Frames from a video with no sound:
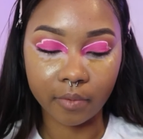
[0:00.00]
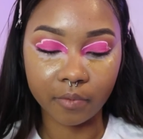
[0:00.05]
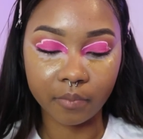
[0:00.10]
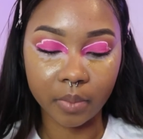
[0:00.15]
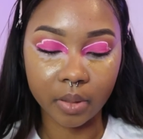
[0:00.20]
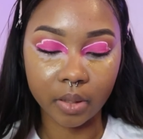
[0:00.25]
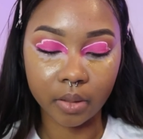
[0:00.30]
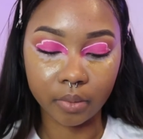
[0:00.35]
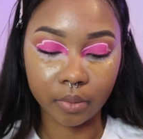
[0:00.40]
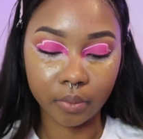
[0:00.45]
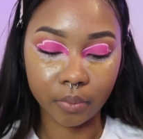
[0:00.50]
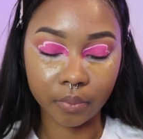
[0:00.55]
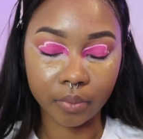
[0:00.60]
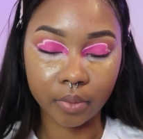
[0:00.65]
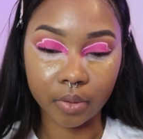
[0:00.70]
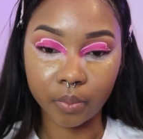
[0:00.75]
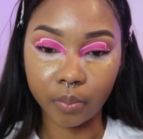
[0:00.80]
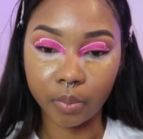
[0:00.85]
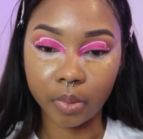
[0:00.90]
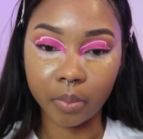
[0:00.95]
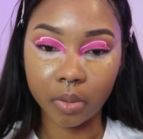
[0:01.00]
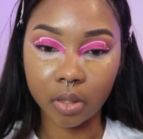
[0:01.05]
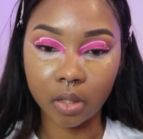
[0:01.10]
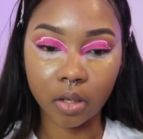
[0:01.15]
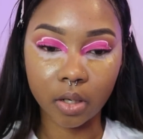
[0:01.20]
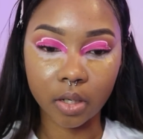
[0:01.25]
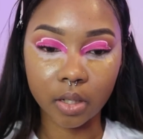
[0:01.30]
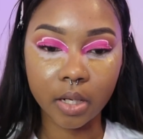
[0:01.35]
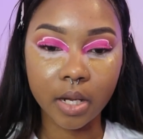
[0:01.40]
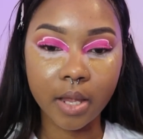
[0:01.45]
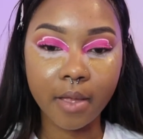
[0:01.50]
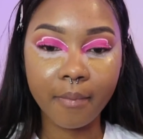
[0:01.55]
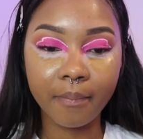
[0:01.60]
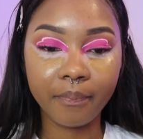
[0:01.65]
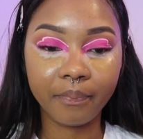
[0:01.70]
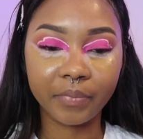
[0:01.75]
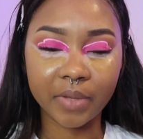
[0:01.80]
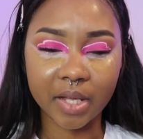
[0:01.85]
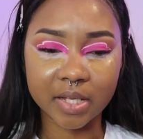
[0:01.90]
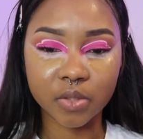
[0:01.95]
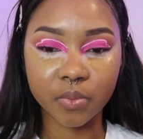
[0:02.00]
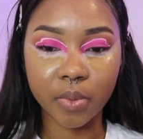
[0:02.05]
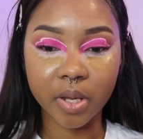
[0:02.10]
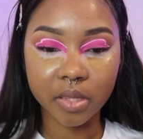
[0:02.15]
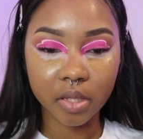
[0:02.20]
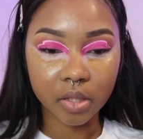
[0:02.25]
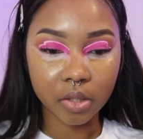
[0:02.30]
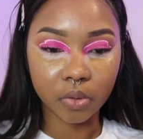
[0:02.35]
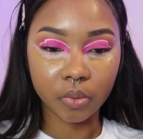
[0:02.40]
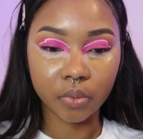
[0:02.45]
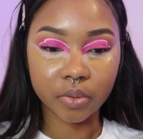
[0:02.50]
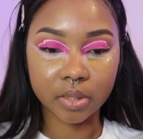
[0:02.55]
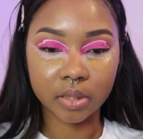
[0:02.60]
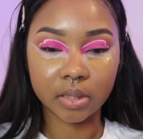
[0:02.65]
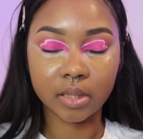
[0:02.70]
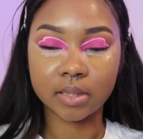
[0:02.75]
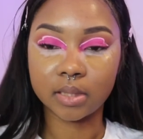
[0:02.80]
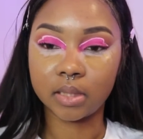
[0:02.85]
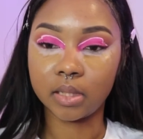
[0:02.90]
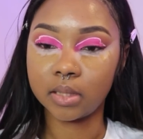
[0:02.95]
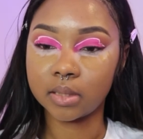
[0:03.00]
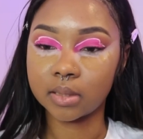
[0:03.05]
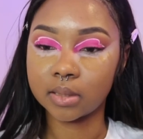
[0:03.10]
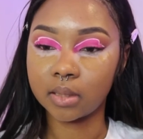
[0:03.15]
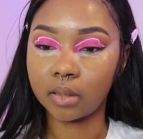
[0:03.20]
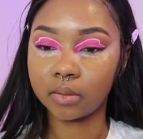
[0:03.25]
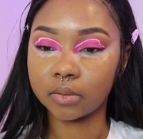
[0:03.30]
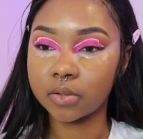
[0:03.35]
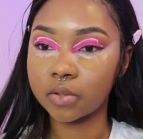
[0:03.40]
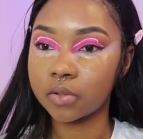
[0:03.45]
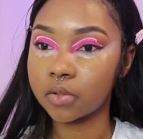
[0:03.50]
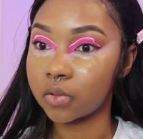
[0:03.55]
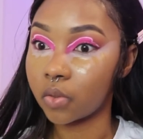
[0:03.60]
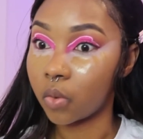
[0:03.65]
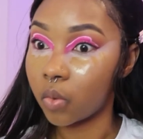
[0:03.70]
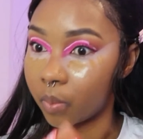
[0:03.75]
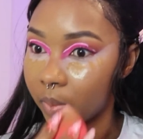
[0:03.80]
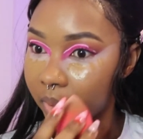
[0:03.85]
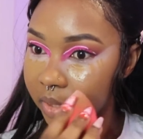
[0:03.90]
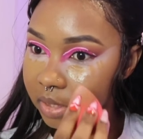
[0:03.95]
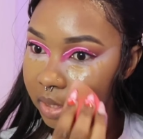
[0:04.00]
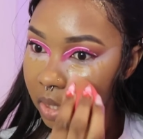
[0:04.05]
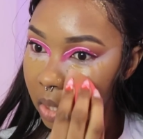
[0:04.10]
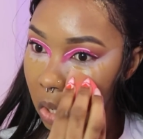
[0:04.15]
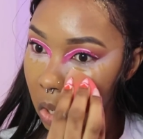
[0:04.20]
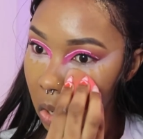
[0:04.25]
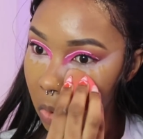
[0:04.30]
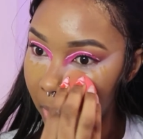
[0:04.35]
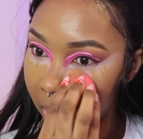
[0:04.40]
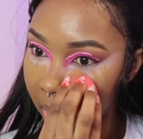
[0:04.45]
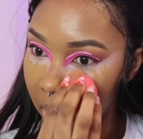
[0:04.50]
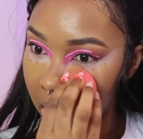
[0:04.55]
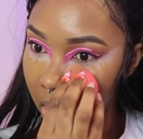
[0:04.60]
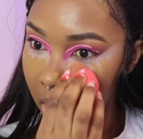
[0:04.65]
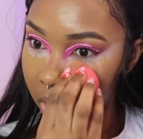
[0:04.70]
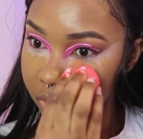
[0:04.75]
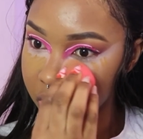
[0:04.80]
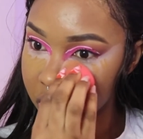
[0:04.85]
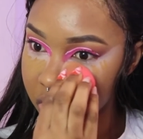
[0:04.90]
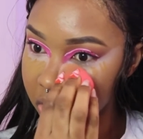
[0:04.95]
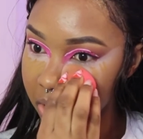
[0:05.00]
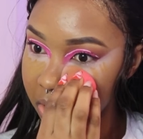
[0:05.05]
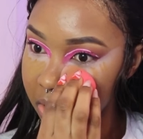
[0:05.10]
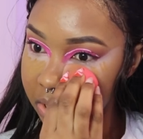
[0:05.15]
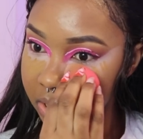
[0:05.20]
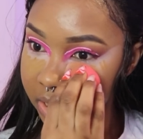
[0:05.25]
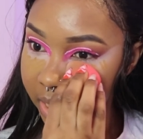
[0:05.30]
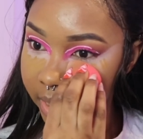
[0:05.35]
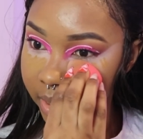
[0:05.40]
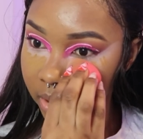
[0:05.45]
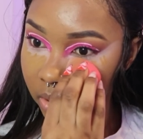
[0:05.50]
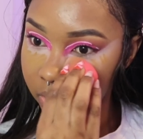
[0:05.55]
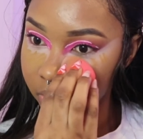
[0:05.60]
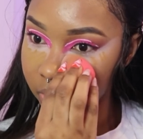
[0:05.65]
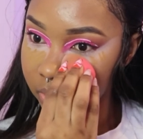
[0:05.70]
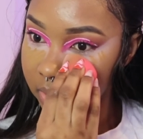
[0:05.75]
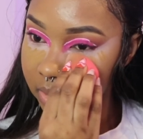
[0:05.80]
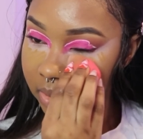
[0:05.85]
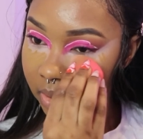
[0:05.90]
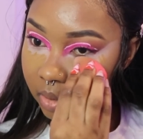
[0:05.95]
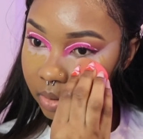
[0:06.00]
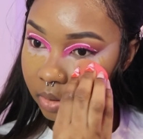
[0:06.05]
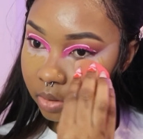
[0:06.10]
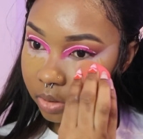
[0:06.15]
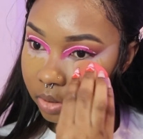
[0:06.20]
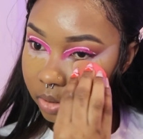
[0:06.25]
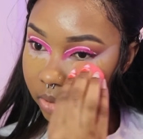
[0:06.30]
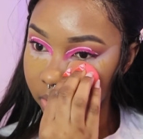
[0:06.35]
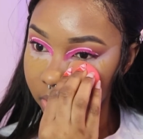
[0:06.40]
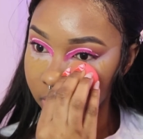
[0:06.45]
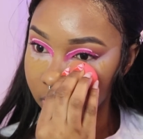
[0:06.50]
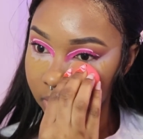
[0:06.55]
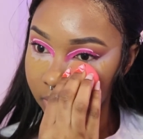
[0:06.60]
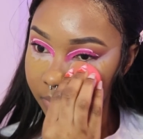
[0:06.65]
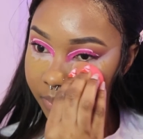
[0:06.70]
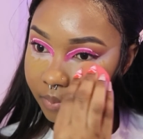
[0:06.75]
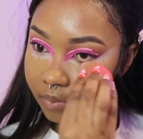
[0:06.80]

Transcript: of being alone than women are, and that's why they use it as an insult so much. Like, oh my god, you're just gonna die alone, you single girl.